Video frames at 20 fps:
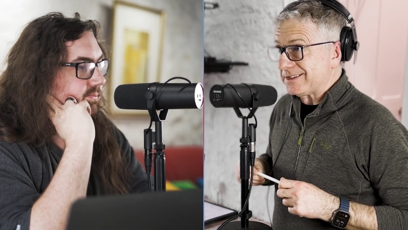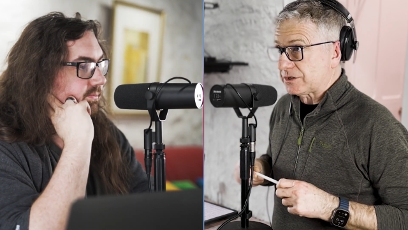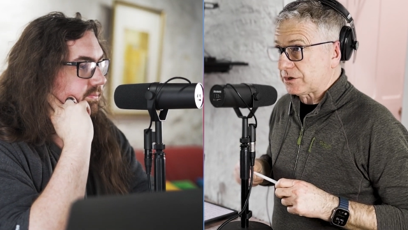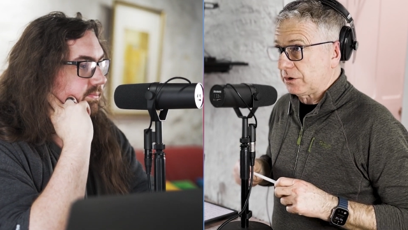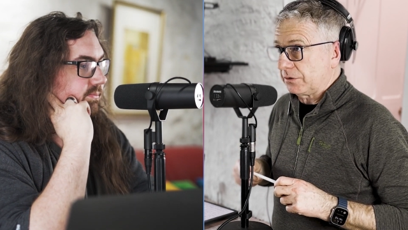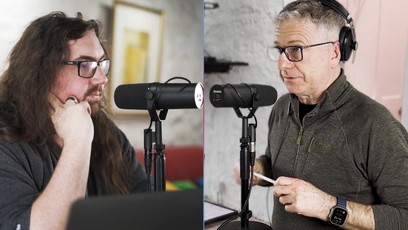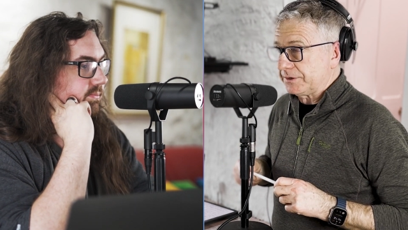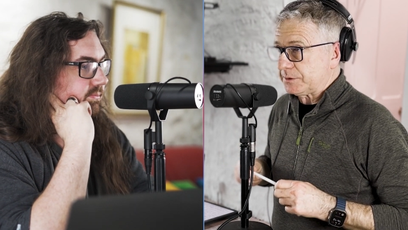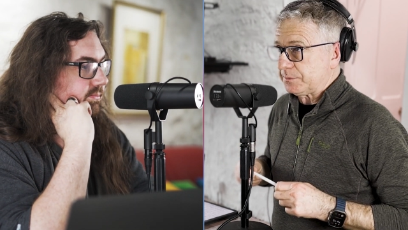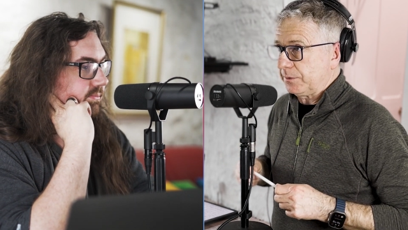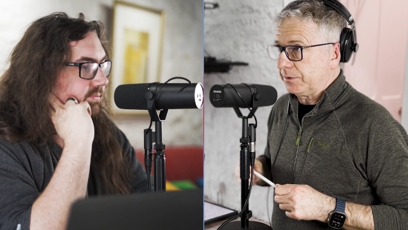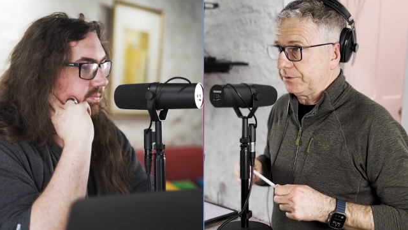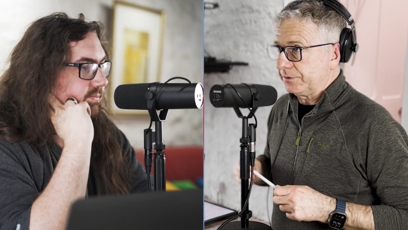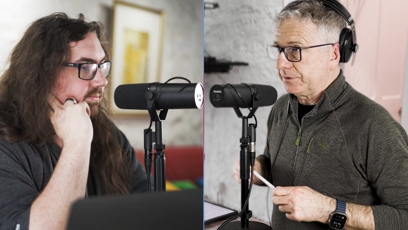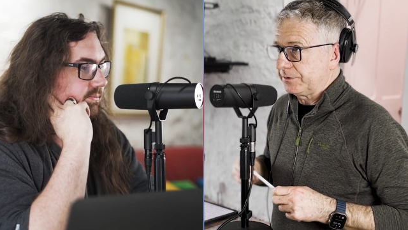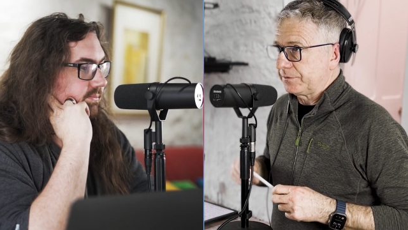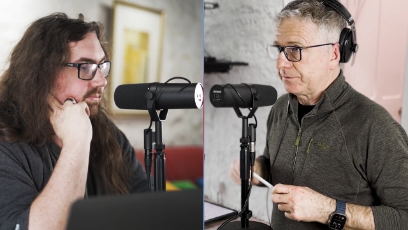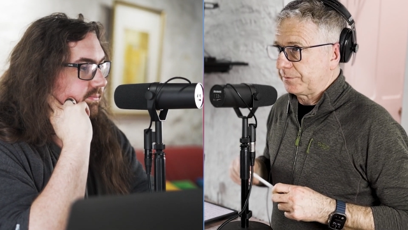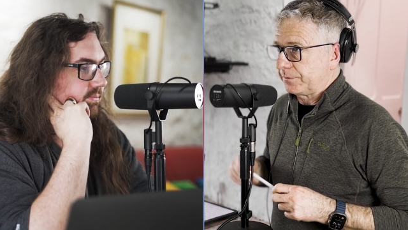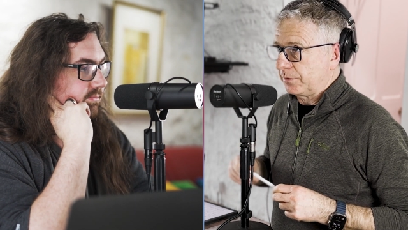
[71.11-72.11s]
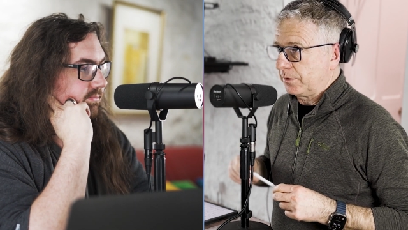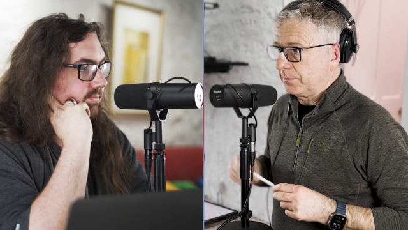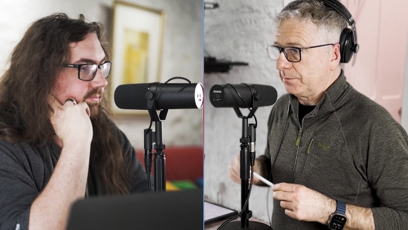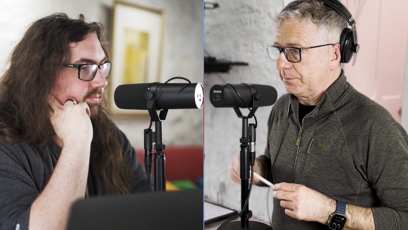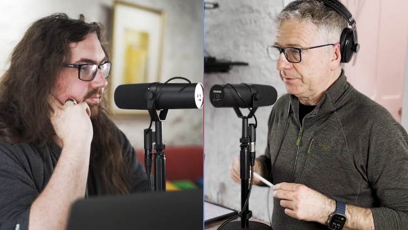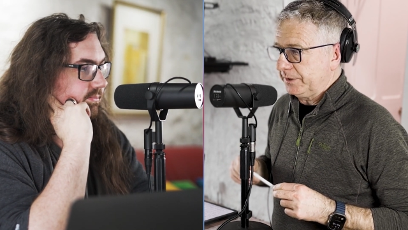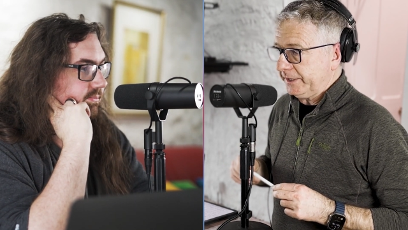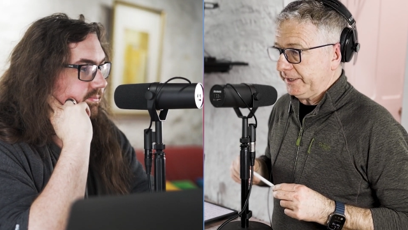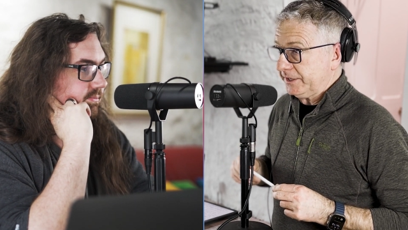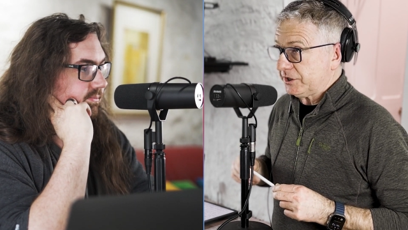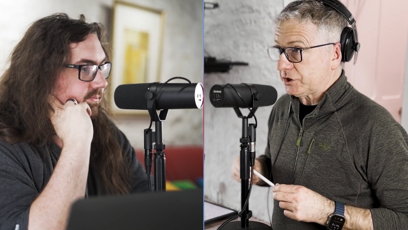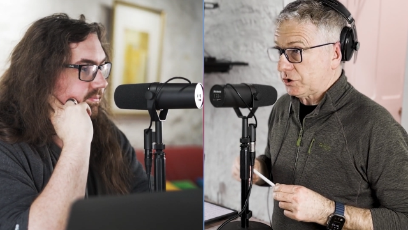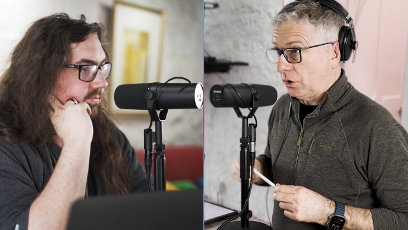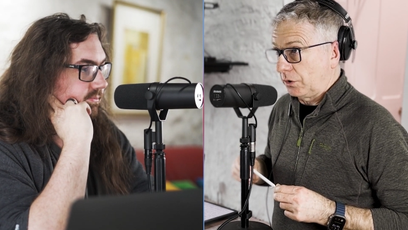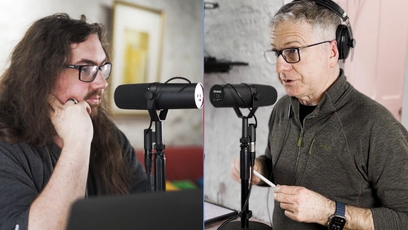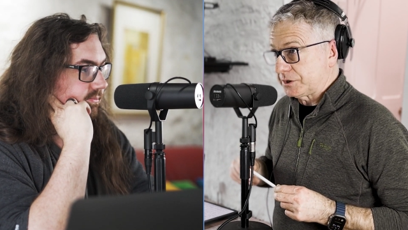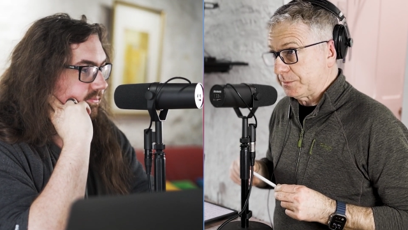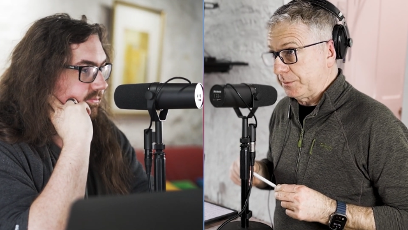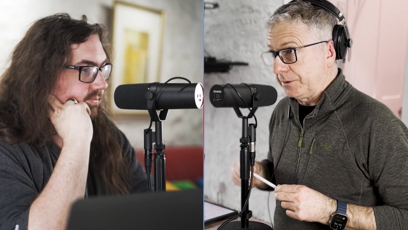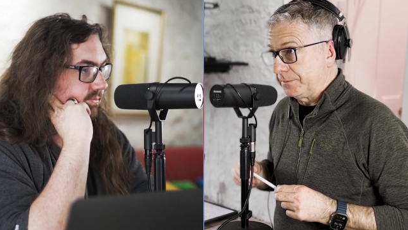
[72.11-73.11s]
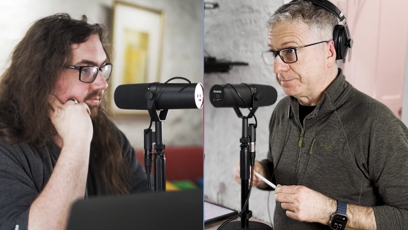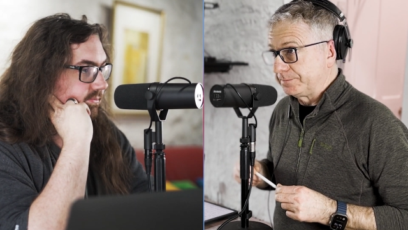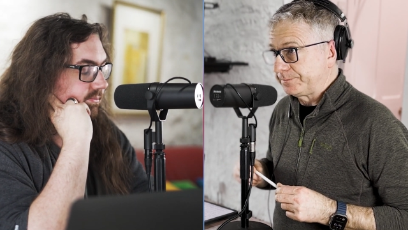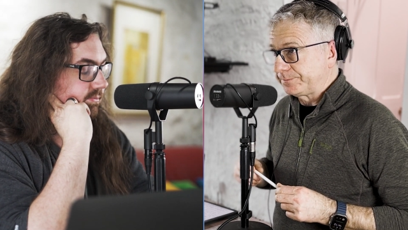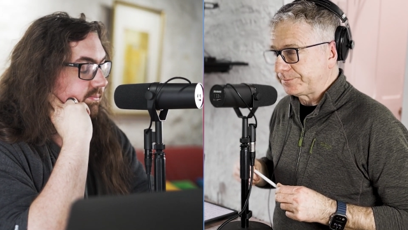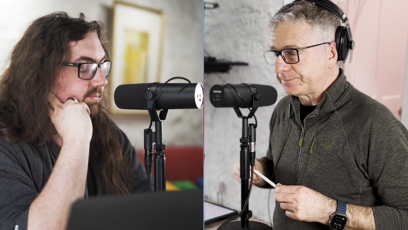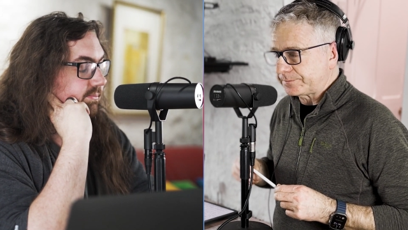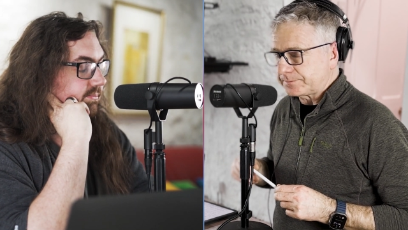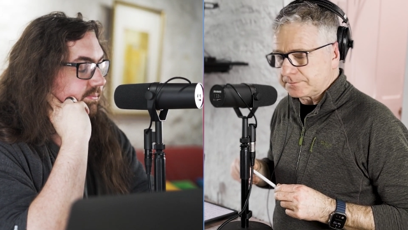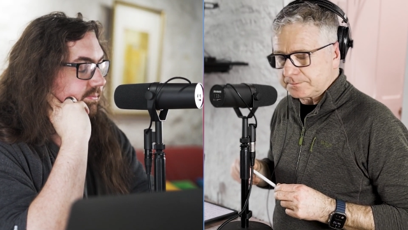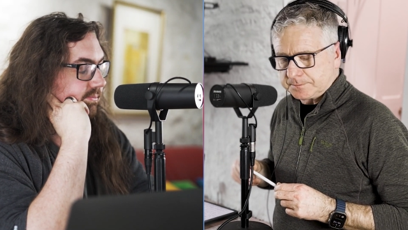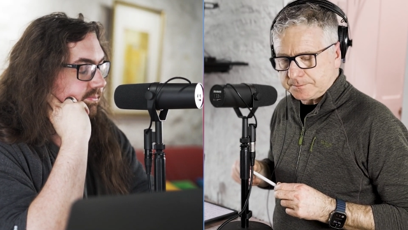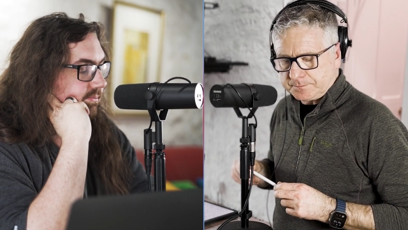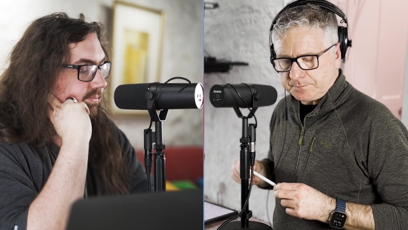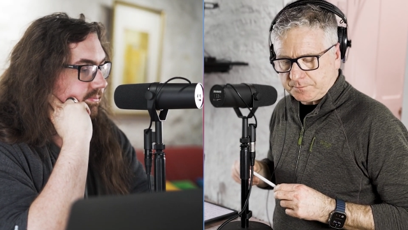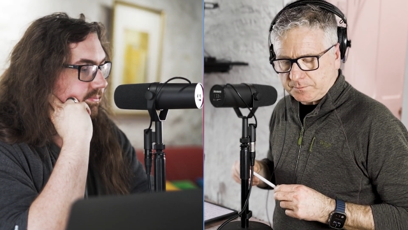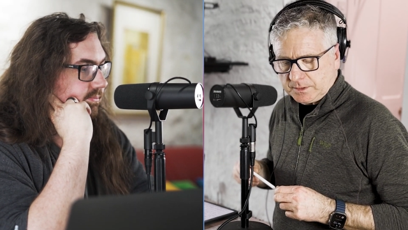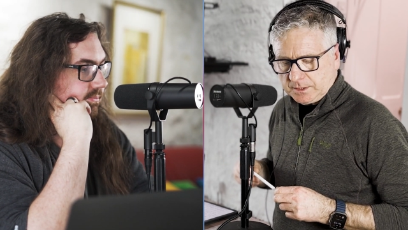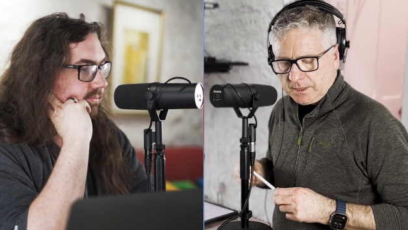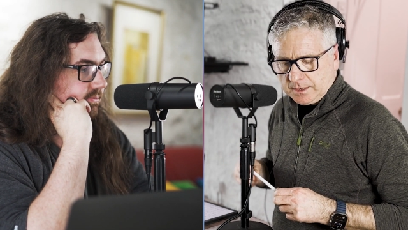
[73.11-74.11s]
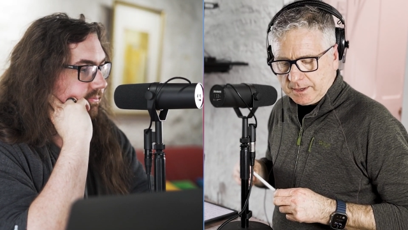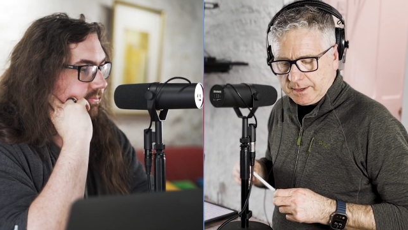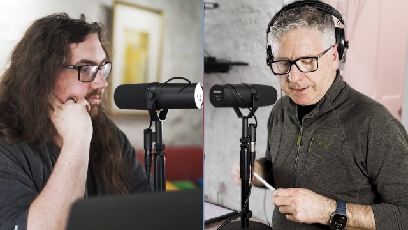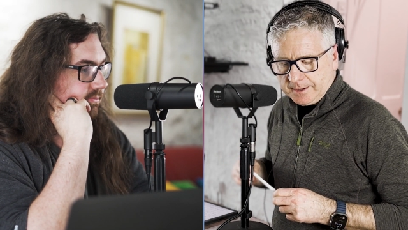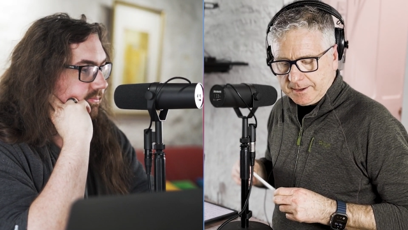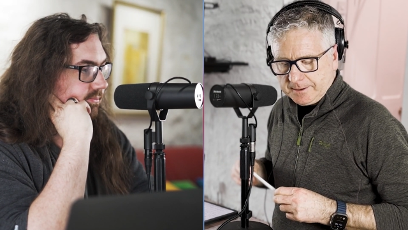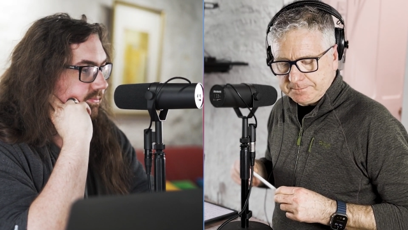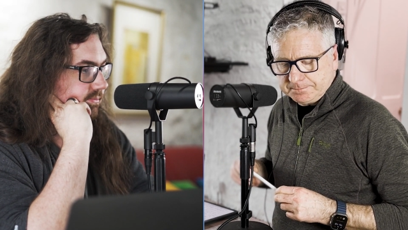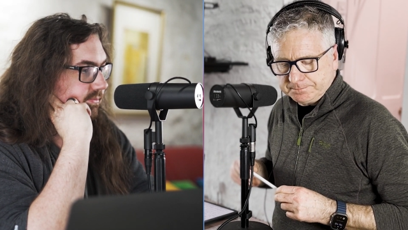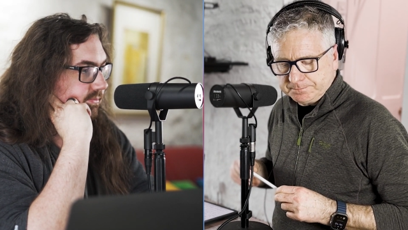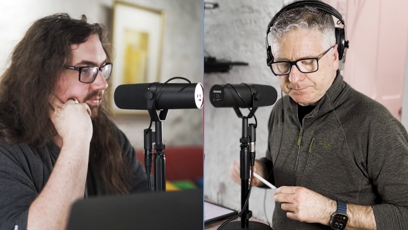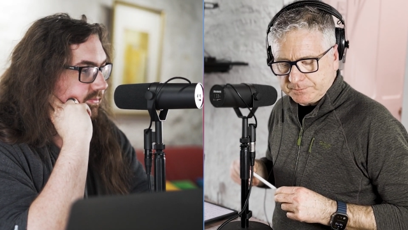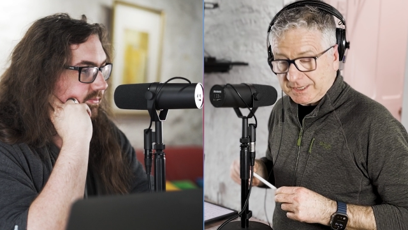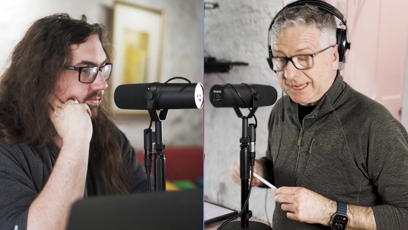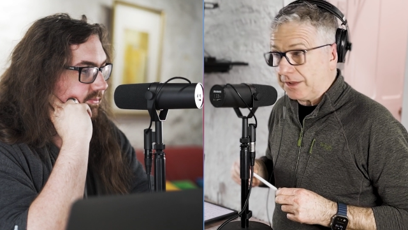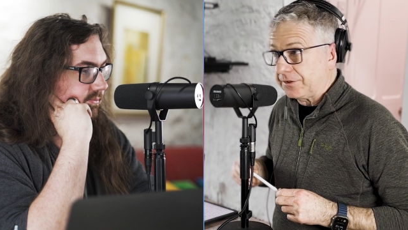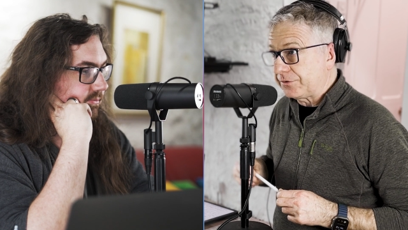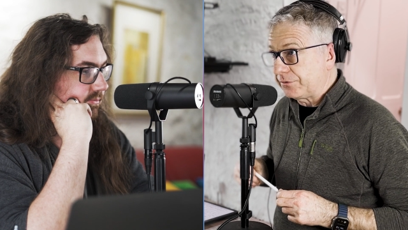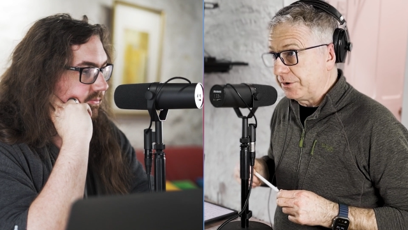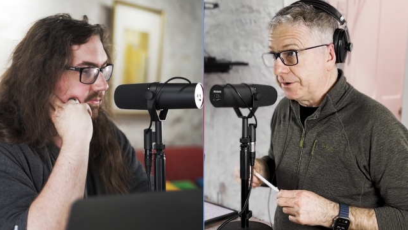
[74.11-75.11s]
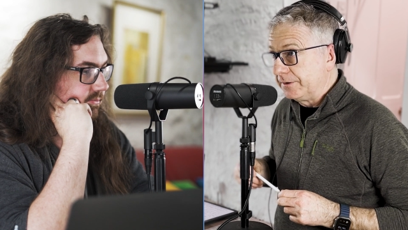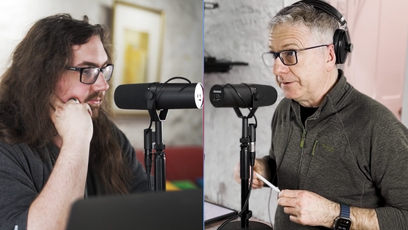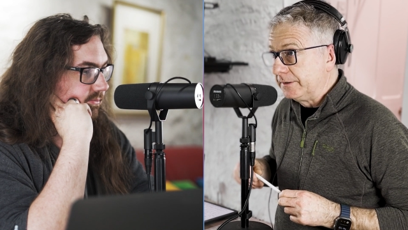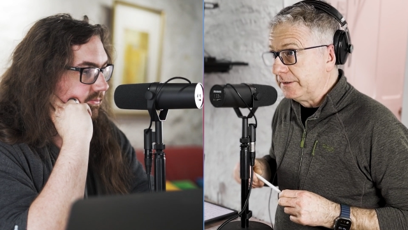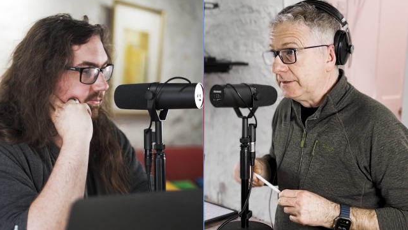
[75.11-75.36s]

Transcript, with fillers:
Speaker 1: correspondent from the Scotsman, Catherine,